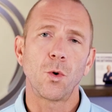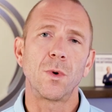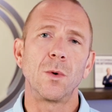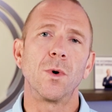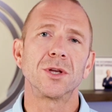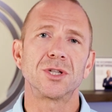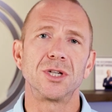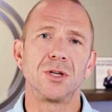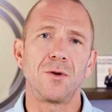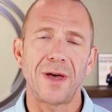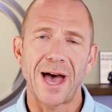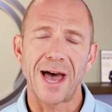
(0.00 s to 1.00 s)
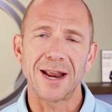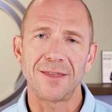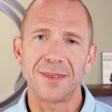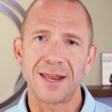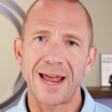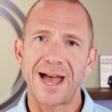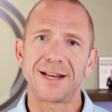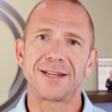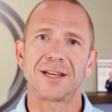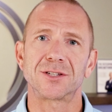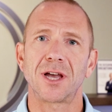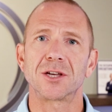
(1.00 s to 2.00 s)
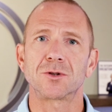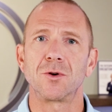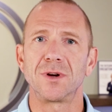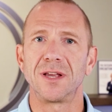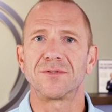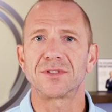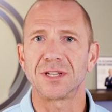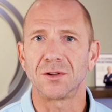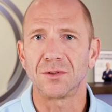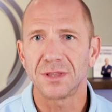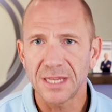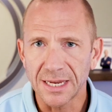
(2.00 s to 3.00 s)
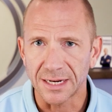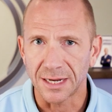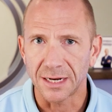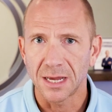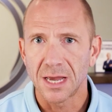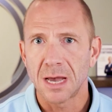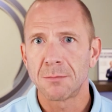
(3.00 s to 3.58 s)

we want to do that and then add testosterone if still needed.